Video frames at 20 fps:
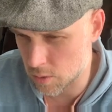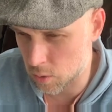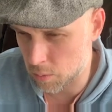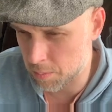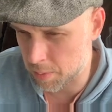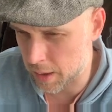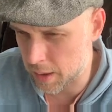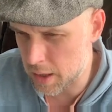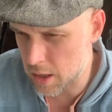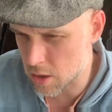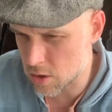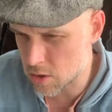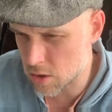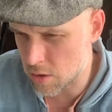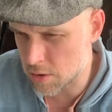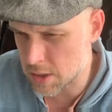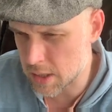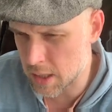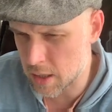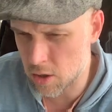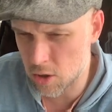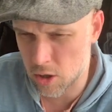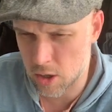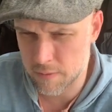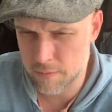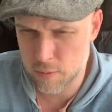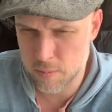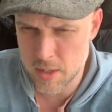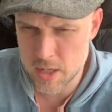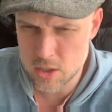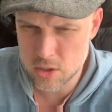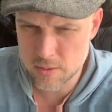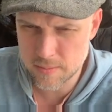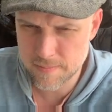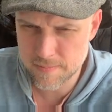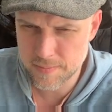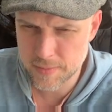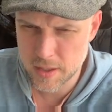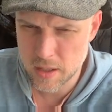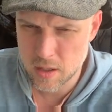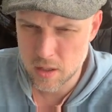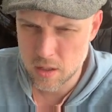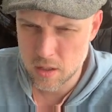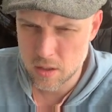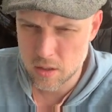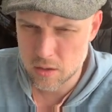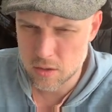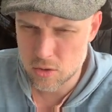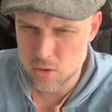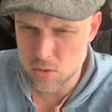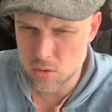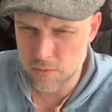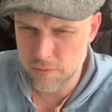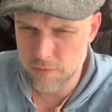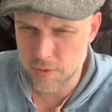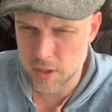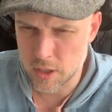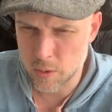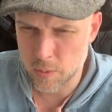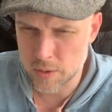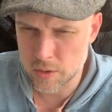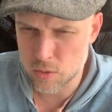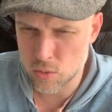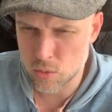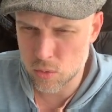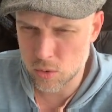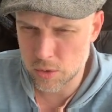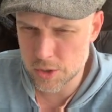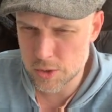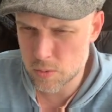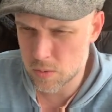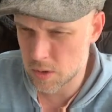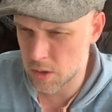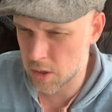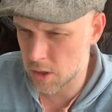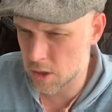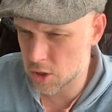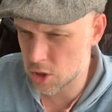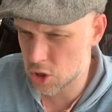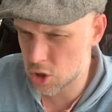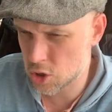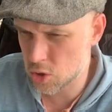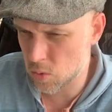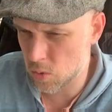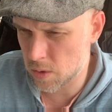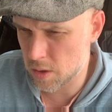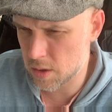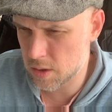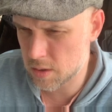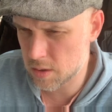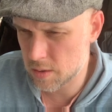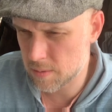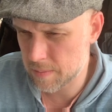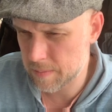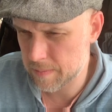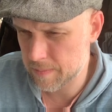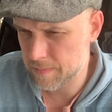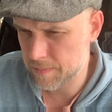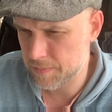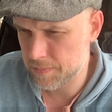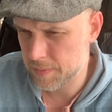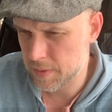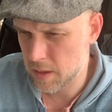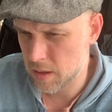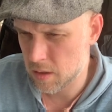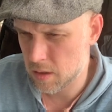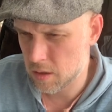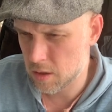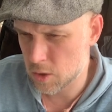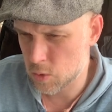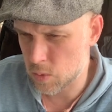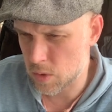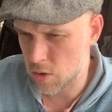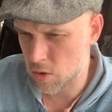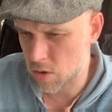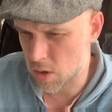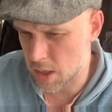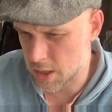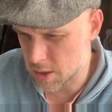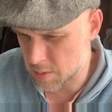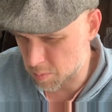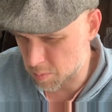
But here's our second confirmation. So following the rules, we're going to short because we crossed